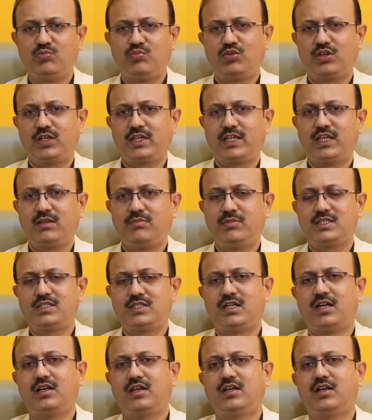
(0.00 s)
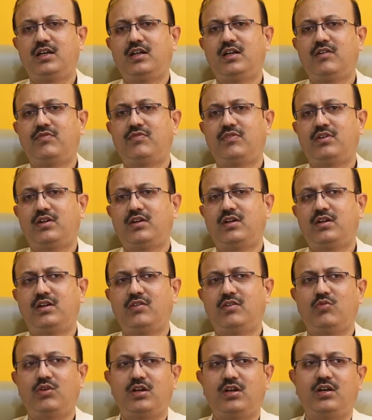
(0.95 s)
work can be started after
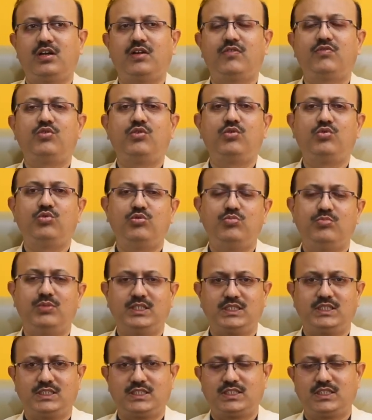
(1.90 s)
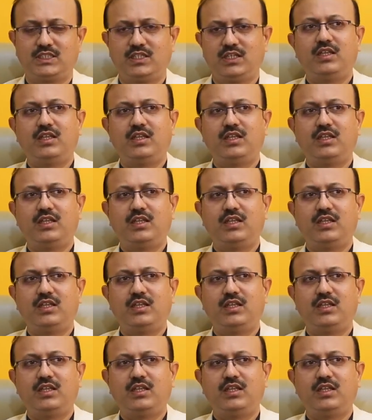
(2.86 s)
1.5 to 2 months.